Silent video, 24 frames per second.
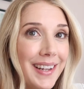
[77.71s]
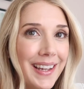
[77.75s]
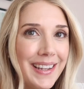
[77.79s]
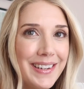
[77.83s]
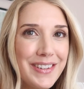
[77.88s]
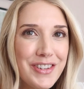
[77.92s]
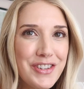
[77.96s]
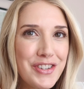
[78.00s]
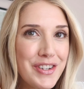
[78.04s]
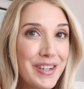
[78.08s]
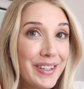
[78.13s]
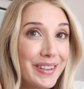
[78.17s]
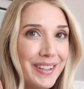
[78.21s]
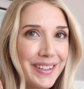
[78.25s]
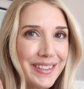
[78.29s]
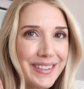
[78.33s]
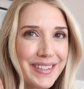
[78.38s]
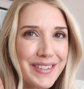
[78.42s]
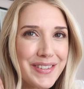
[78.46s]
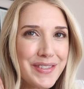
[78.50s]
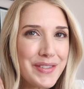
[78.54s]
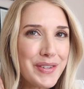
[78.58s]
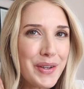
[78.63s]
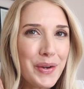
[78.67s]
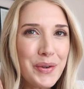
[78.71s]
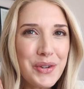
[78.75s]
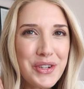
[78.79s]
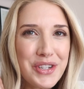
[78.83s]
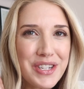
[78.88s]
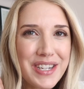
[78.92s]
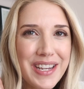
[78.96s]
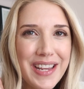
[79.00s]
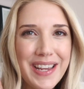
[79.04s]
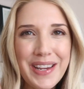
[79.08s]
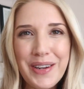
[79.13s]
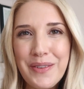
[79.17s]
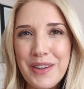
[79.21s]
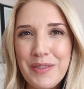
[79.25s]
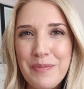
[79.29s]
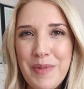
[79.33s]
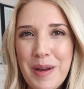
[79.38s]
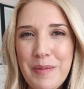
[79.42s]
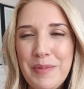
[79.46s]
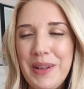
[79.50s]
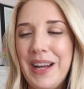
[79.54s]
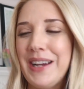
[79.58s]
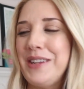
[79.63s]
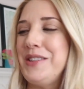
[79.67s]
and she looked so chic with
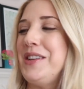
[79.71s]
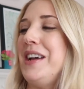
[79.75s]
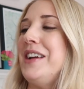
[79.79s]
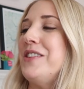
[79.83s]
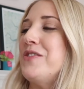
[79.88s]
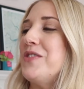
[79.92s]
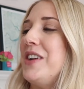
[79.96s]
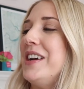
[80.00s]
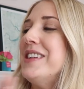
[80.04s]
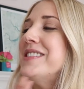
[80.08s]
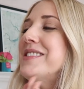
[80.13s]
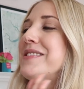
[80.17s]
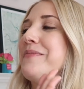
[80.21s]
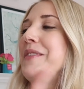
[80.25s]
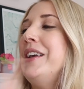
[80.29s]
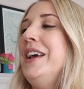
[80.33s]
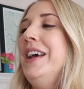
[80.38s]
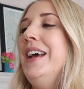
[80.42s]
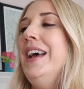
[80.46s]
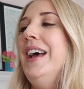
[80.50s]
my black tie dress.